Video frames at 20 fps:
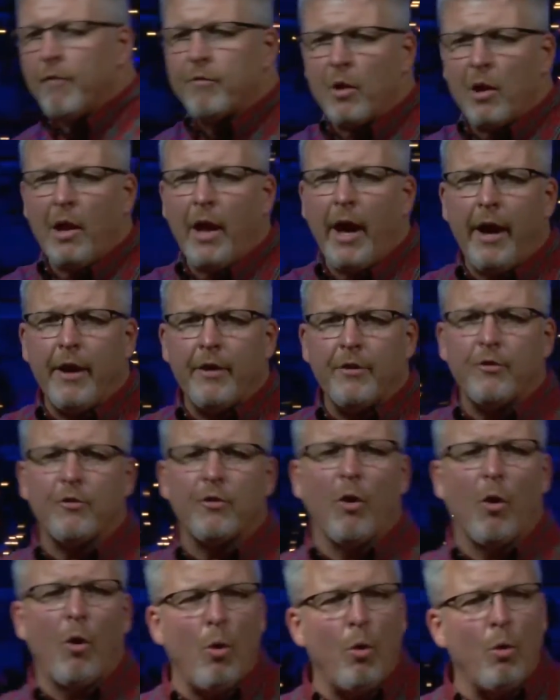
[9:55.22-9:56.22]
glass,
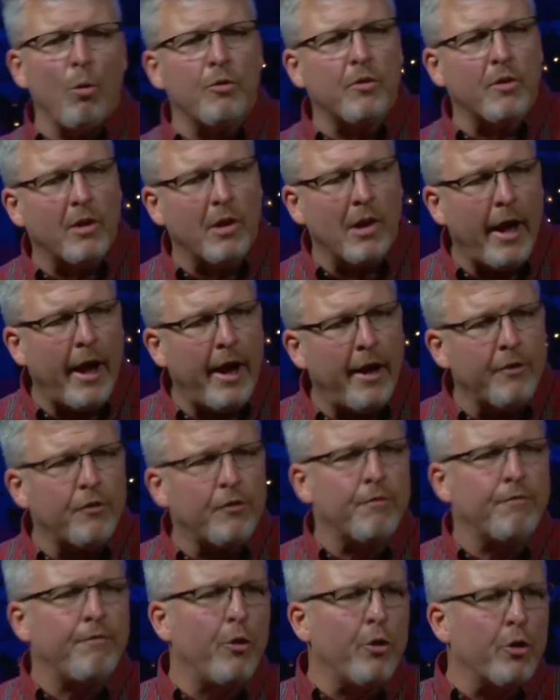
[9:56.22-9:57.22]
old glass
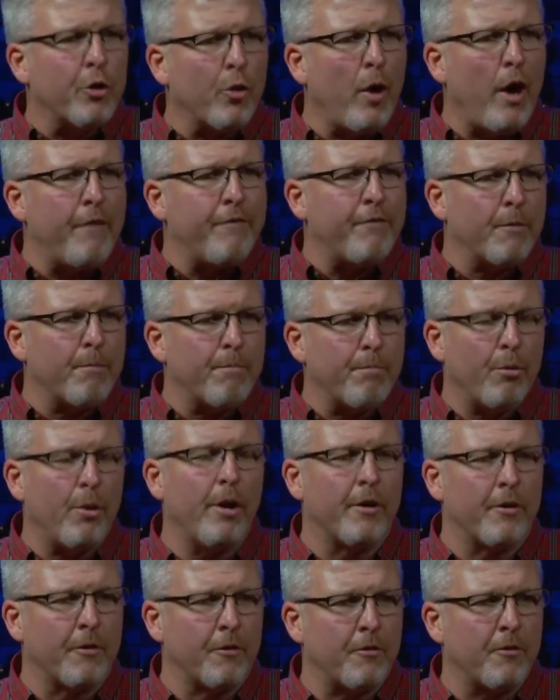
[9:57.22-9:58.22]
photographic
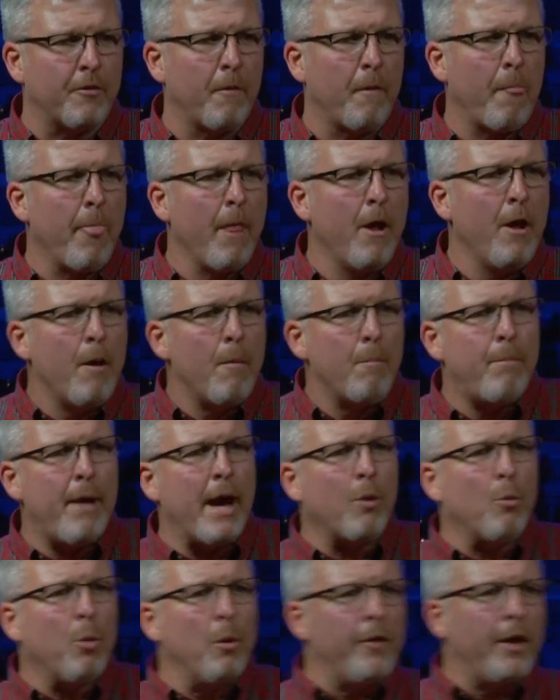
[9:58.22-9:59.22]
prints.
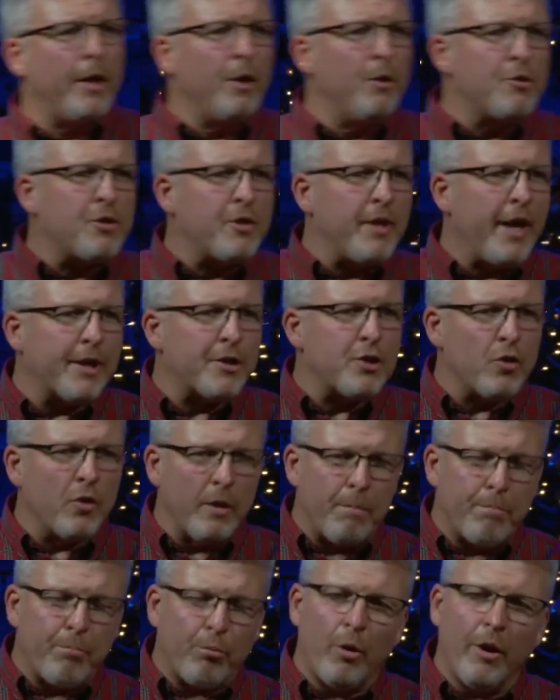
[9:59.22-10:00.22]
Back when they used to actually
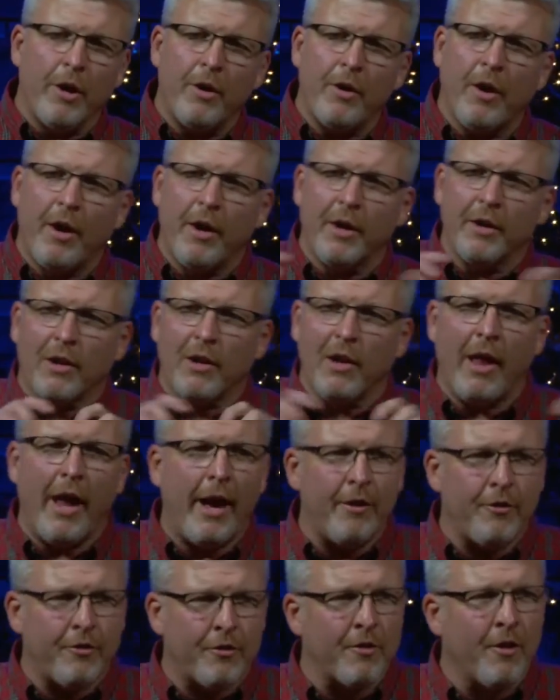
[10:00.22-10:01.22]
print on
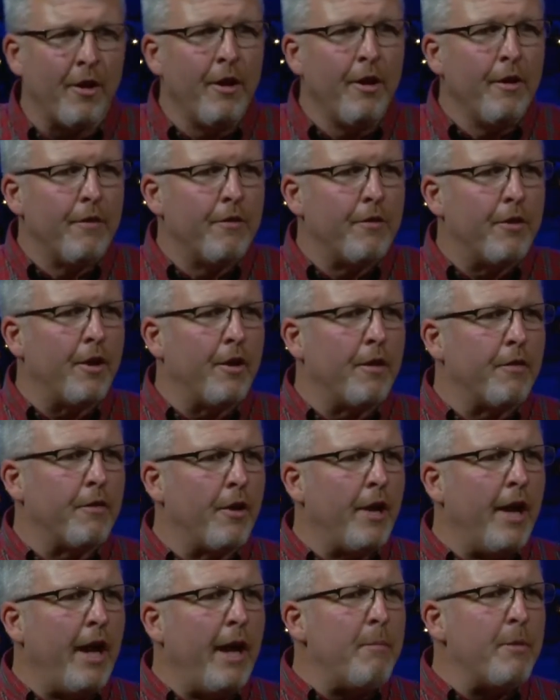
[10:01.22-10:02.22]
glass the,
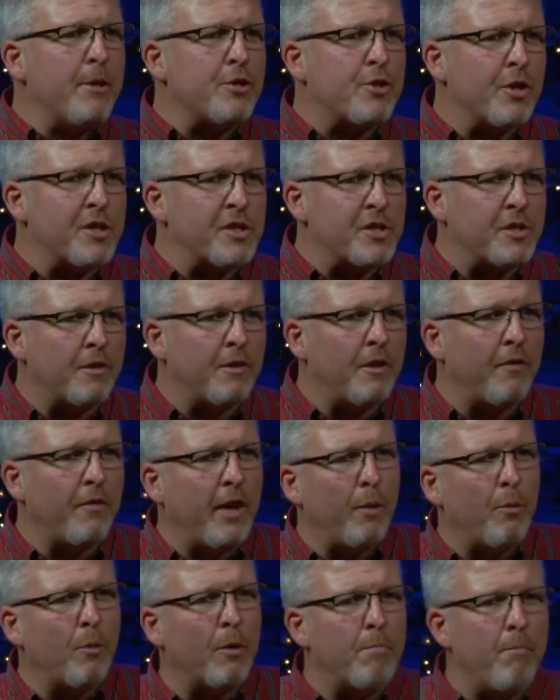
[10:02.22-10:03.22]
the images, and then they would